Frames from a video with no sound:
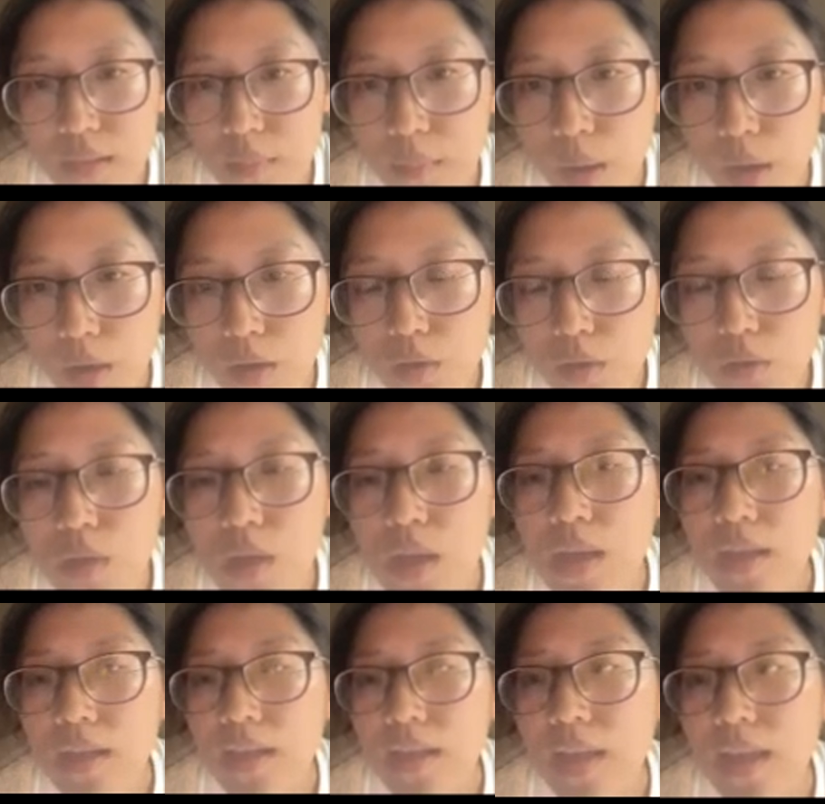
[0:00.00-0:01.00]
the model
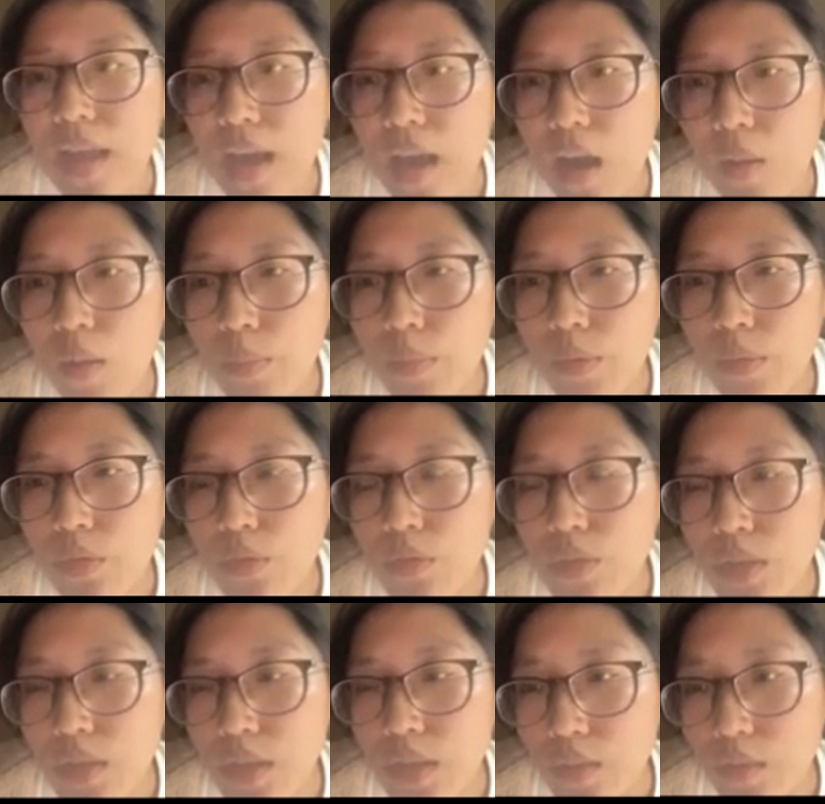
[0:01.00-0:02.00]
can help you
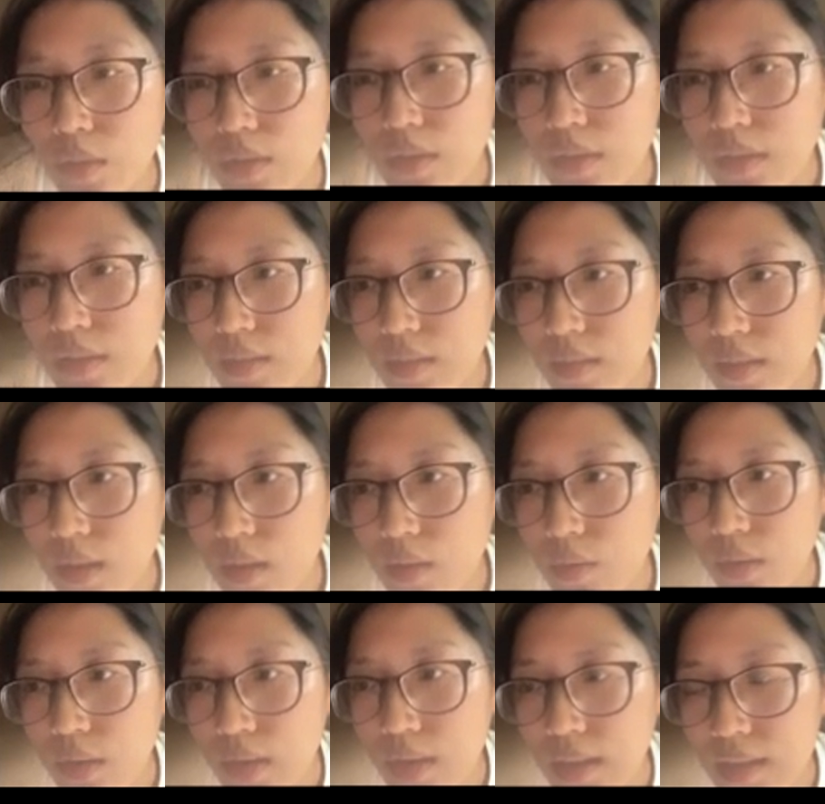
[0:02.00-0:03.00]
generate the
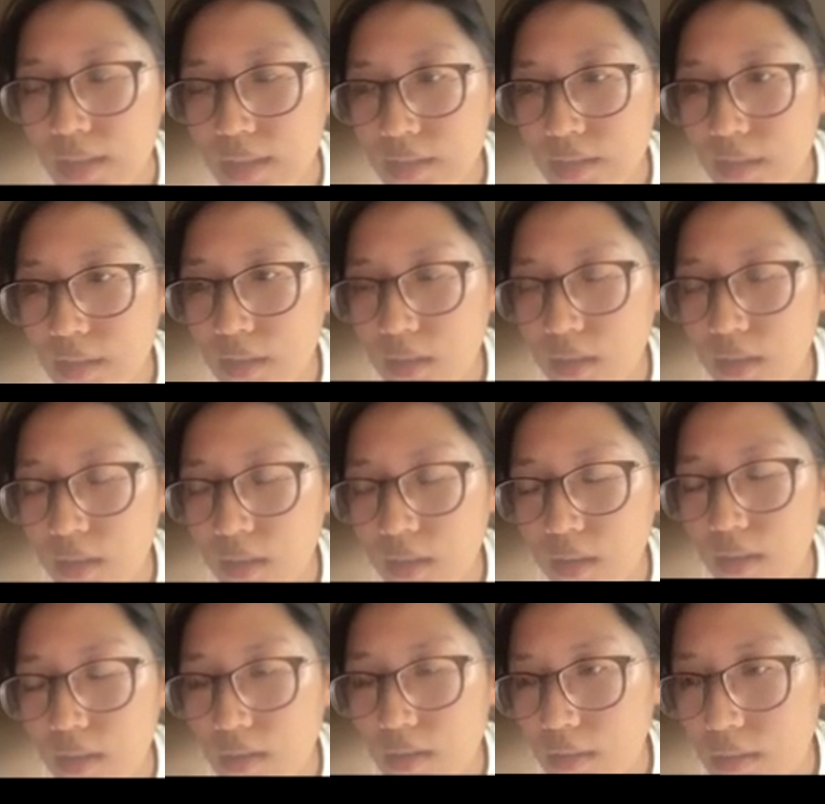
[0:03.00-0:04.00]
realistic,
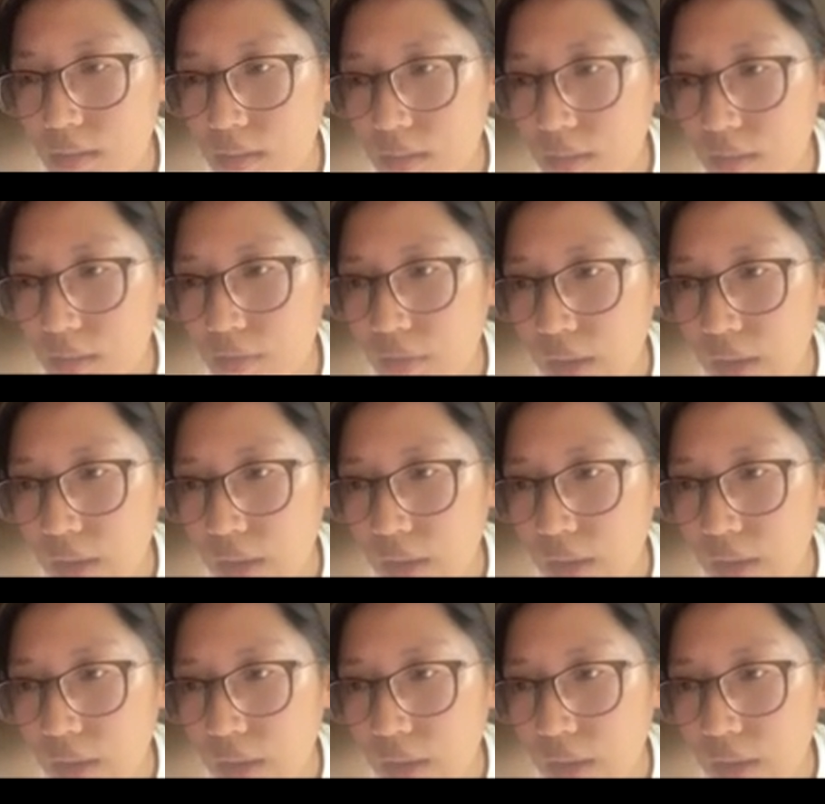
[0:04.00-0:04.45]
the